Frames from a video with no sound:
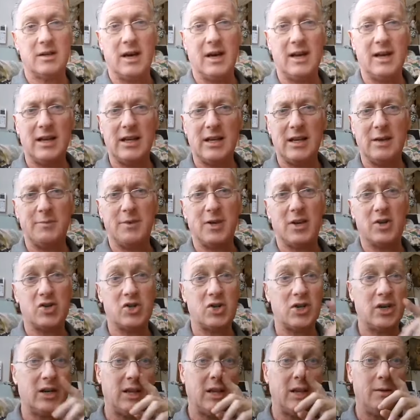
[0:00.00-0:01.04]
alien
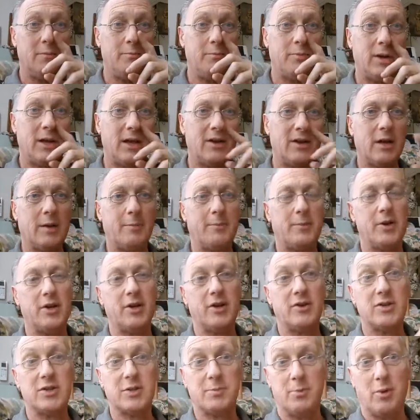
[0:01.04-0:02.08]
abduction, and an implant up my
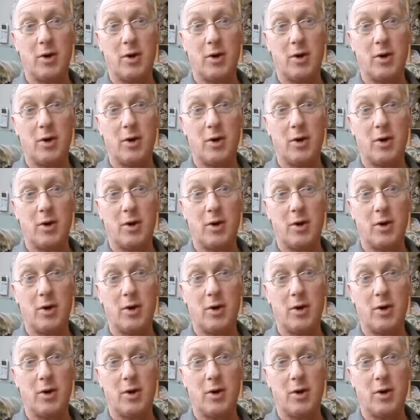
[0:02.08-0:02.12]
nose